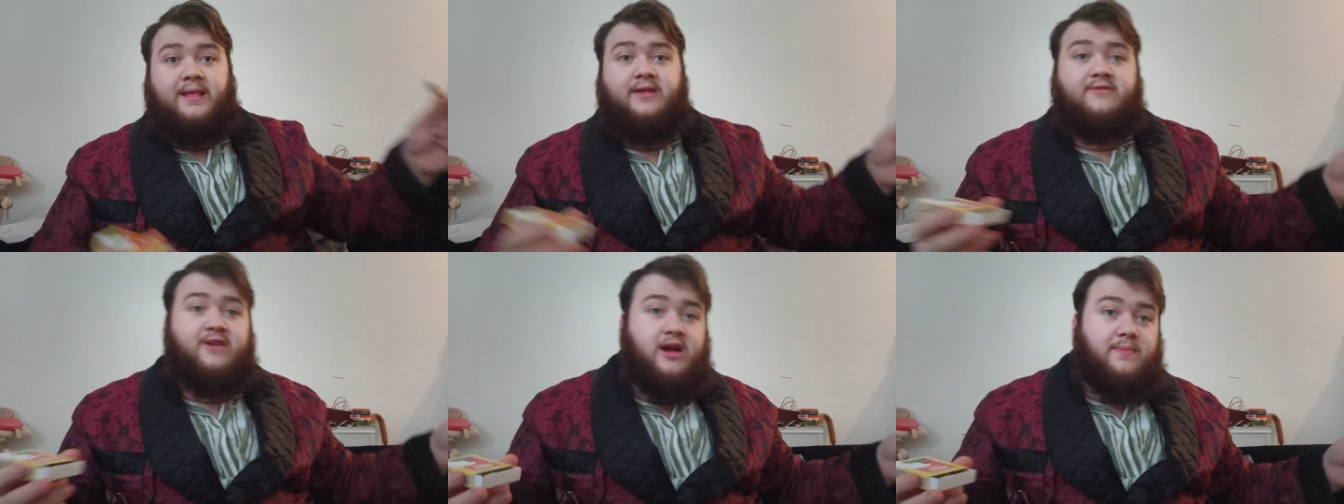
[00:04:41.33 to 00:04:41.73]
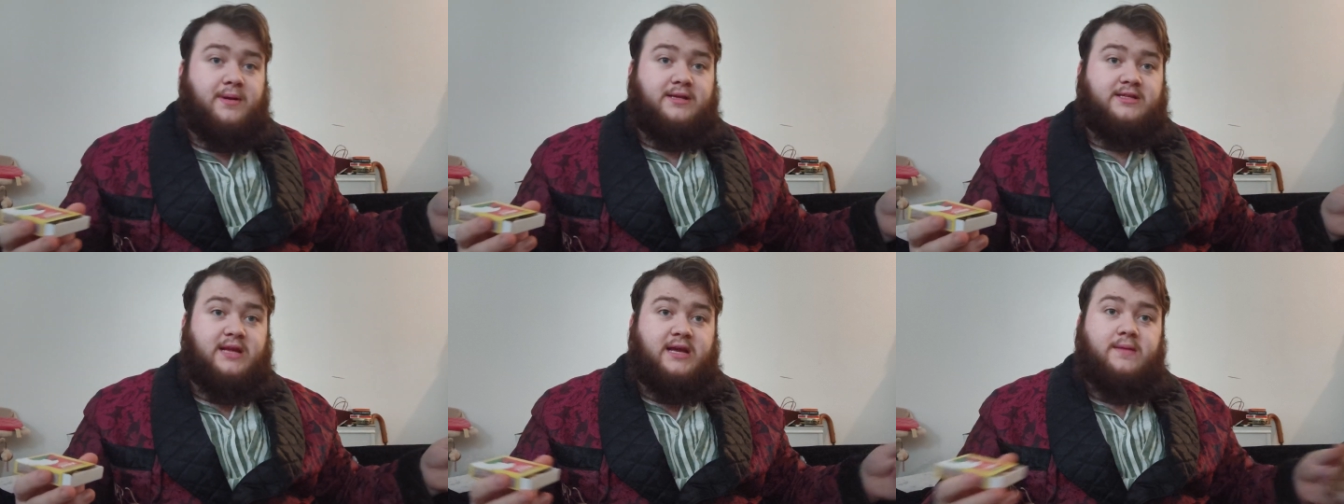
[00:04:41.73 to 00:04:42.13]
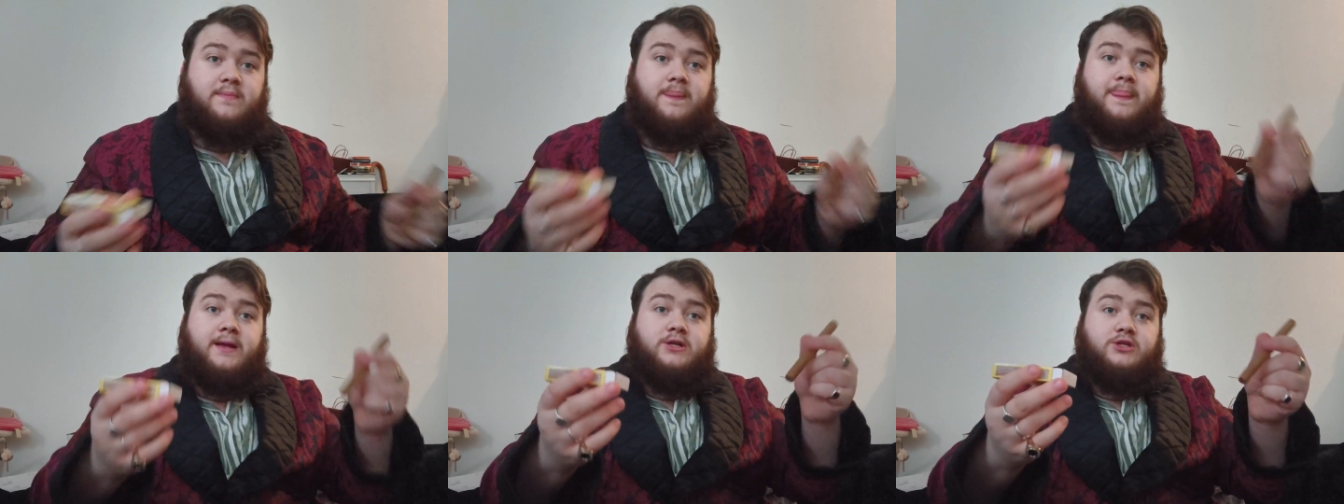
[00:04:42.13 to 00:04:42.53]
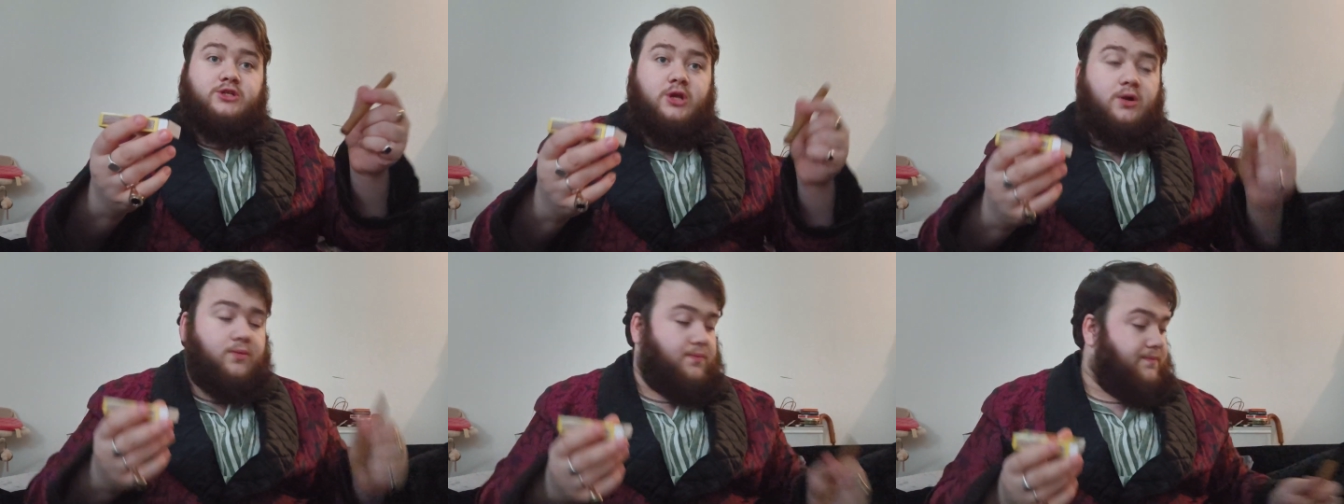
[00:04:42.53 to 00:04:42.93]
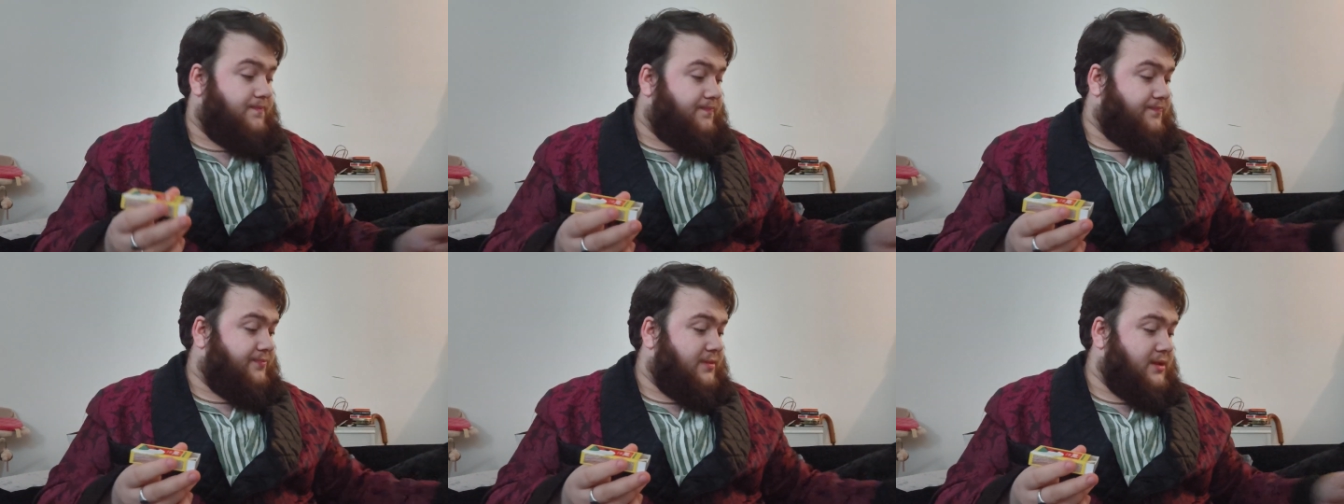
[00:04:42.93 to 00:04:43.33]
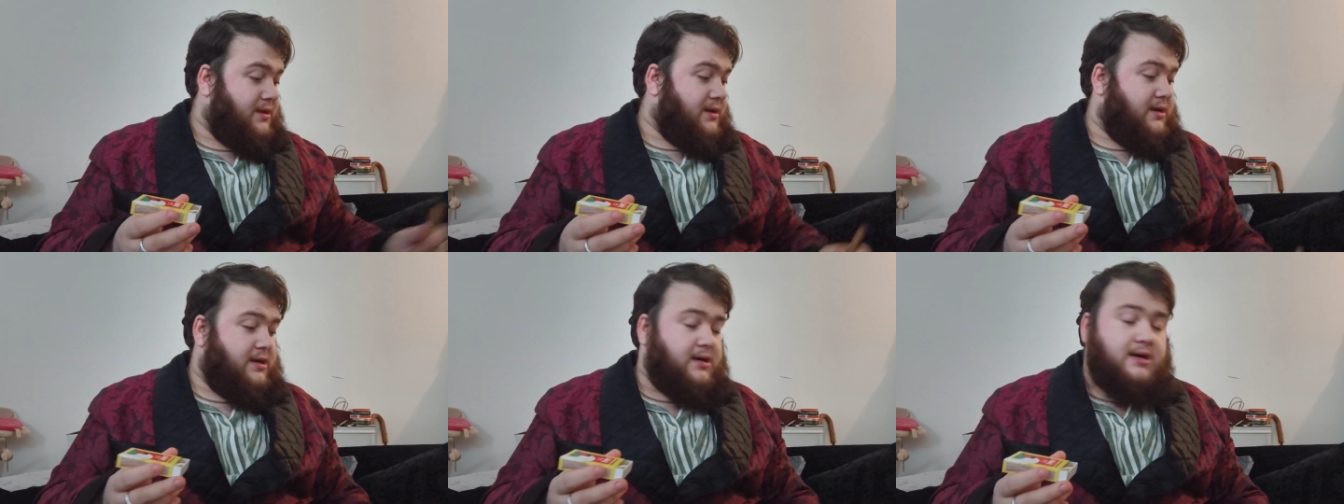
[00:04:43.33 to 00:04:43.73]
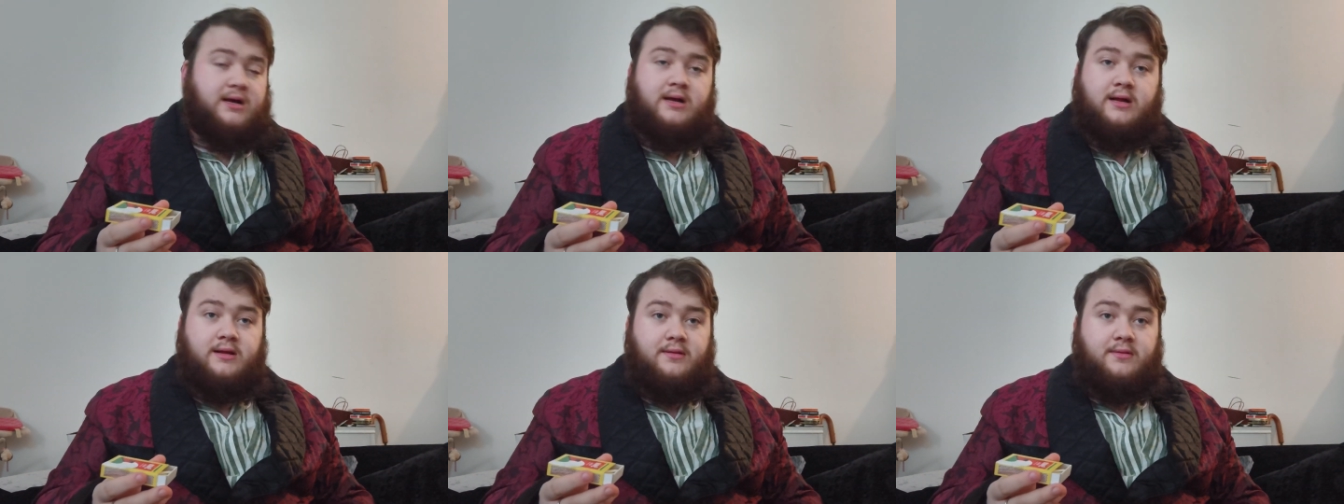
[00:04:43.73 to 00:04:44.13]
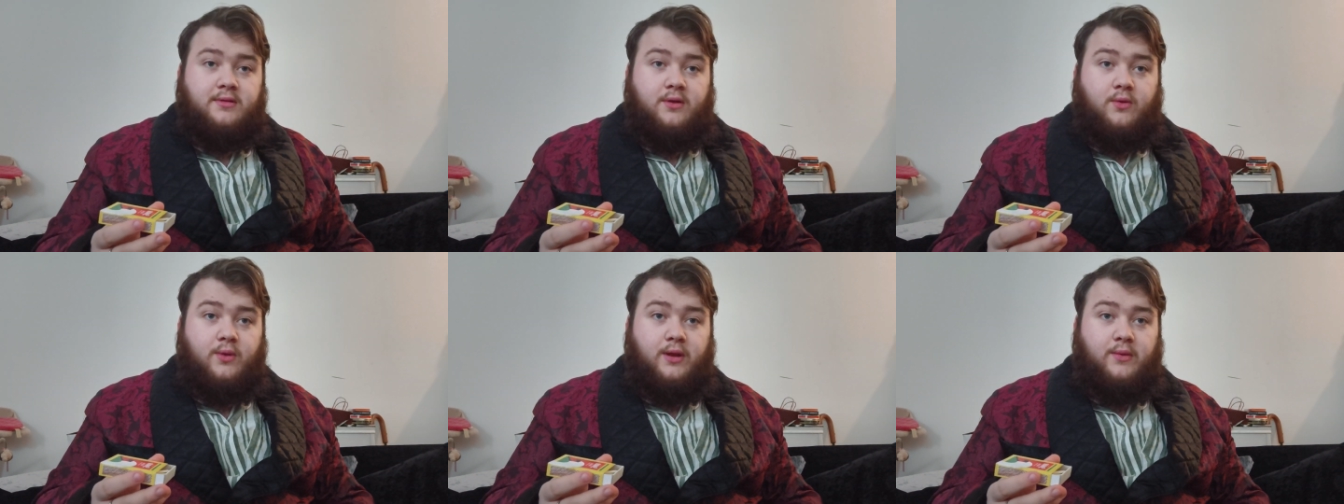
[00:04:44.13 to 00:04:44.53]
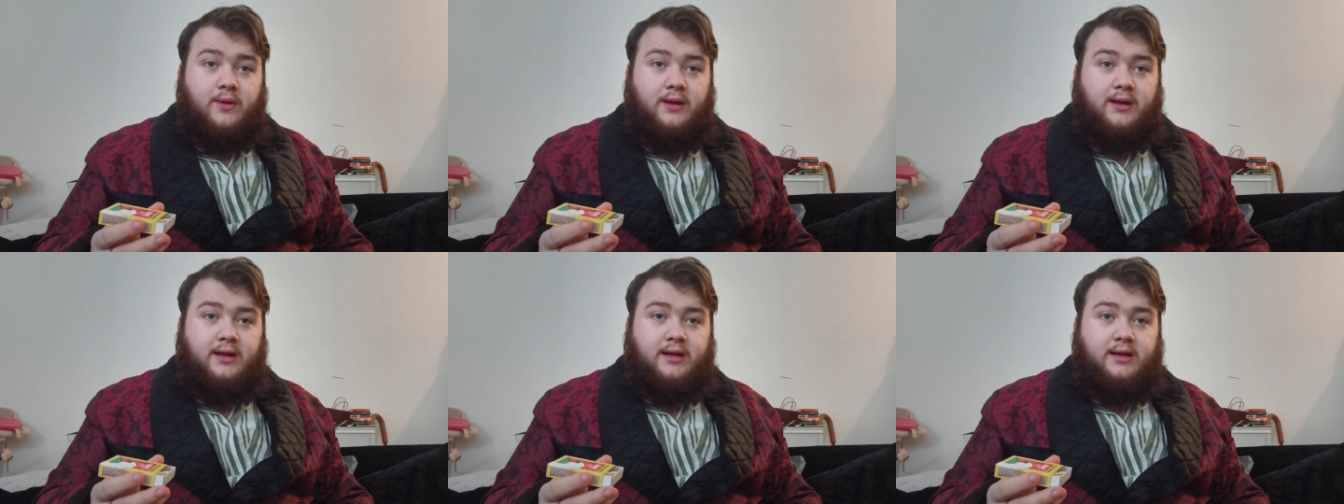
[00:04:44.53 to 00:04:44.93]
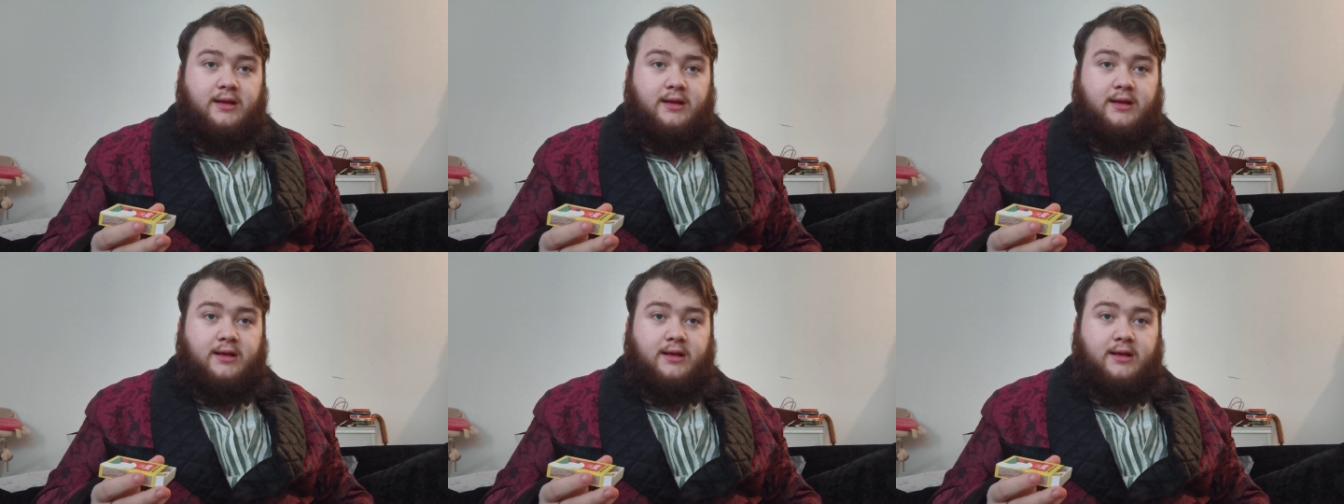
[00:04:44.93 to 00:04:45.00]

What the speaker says: It's 8:05, so we will,